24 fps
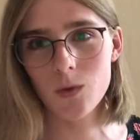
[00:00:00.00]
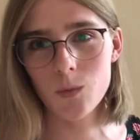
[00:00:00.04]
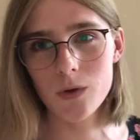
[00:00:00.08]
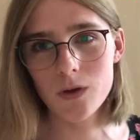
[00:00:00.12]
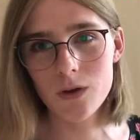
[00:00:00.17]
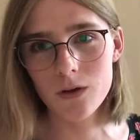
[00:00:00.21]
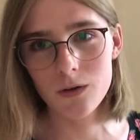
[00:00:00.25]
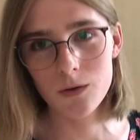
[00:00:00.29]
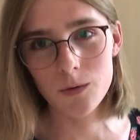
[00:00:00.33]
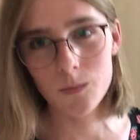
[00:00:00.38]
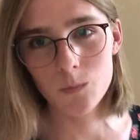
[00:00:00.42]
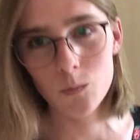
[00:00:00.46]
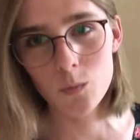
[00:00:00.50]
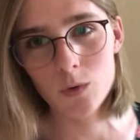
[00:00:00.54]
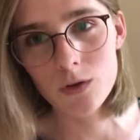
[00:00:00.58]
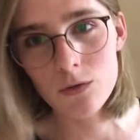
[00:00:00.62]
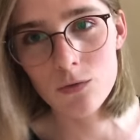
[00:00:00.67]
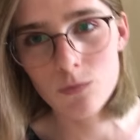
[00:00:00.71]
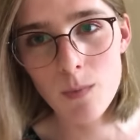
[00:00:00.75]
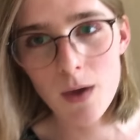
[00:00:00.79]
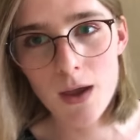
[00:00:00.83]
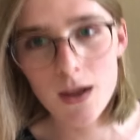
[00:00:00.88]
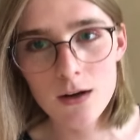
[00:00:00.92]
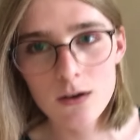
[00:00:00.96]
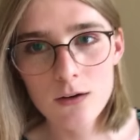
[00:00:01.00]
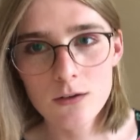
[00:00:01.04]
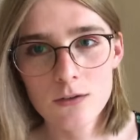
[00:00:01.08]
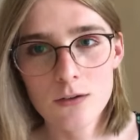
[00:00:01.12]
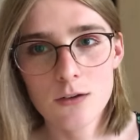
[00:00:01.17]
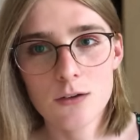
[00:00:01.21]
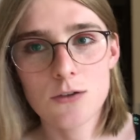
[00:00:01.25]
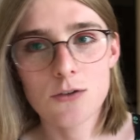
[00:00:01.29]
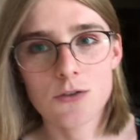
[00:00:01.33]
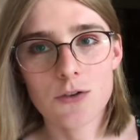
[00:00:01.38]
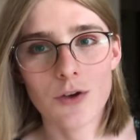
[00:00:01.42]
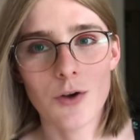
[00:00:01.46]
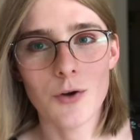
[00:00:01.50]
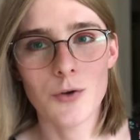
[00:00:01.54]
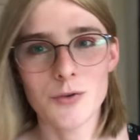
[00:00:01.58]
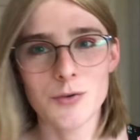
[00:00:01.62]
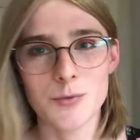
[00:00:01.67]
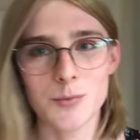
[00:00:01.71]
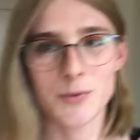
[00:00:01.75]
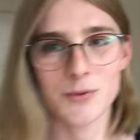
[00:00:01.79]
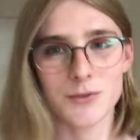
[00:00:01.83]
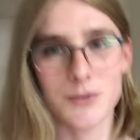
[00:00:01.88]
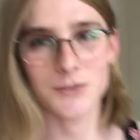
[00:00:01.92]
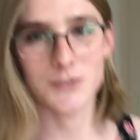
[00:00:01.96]
here we are. We've made it into
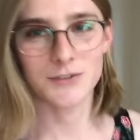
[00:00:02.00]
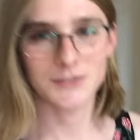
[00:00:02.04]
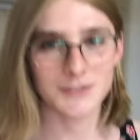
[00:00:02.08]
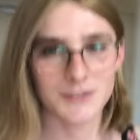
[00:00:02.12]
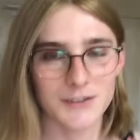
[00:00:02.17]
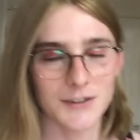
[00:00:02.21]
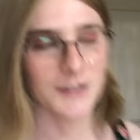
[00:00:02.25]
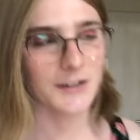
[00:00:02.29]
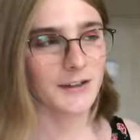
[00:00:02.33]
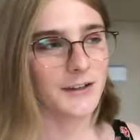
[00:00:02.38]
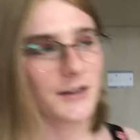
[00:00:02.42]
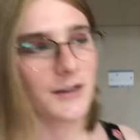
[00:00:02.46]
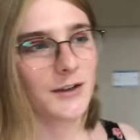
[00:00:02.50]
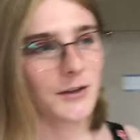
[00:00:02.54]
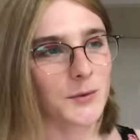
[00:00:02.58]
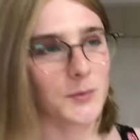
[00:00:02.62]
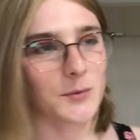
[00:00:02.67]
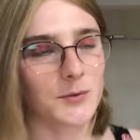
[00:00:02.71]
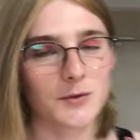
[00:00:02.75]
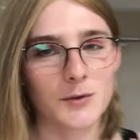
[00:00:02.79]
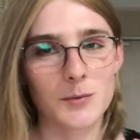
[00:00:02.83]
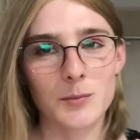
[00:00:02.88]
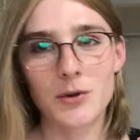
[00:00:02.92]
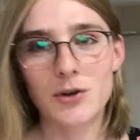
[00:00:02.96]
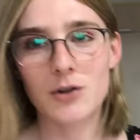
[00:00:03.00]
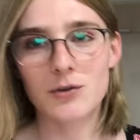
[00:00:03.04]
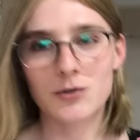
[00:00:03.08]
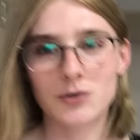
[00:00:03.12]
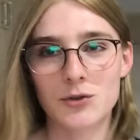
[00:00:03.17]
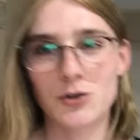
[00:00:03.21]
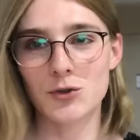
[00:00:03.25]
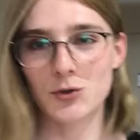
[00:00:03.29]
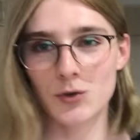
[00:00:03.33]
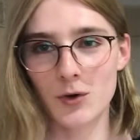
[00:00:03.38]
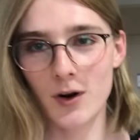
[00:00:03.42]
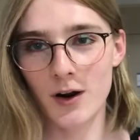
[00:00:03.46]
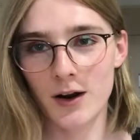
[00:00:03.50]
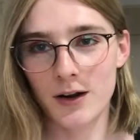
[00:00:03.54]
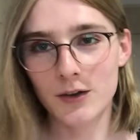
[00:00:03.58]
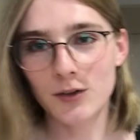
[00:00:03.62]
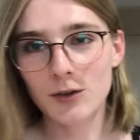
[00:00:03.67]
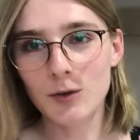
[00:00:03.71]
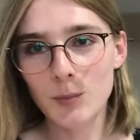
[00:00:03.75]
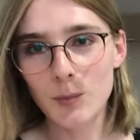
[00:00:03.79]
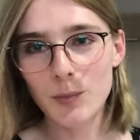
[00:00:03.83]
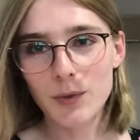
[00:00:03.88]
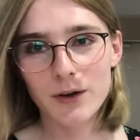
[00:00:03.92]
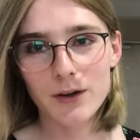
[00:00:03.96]
hospital. It was a bit of a
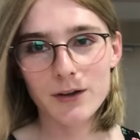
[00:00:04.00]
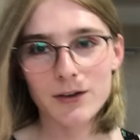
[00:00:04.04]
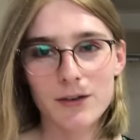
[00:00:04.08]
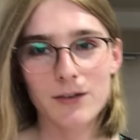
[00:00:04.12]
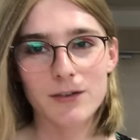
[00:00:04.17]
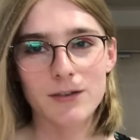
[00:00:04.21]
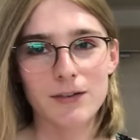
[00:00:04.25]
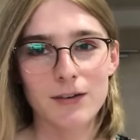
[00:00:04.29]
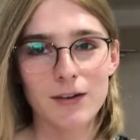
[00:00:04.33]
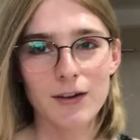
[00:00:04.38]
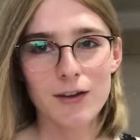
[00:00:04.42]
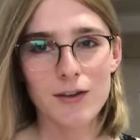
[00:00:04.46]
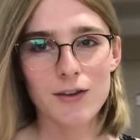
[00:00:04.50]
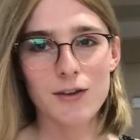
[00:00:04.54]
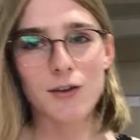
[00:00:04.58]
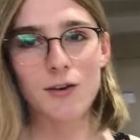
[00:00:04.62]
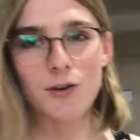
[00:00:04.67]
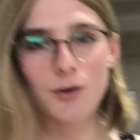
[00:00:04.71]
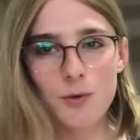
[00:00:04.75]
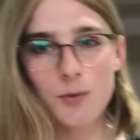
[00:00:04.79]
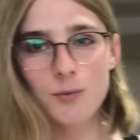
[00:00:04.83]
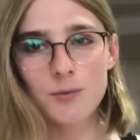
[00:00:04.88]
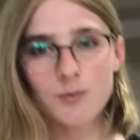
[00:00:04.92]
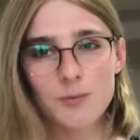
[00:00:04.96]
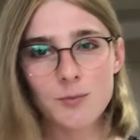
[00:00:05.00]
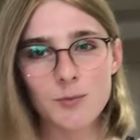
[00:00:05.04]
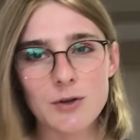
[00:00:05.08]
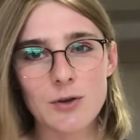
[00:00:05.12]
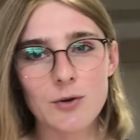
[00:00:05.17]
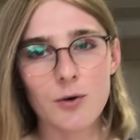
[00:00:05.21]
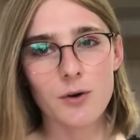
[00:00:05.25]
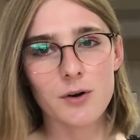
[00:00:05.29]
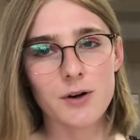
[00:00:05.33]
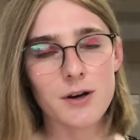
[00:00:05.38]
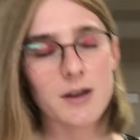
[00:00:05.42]
trial, but, you know, we got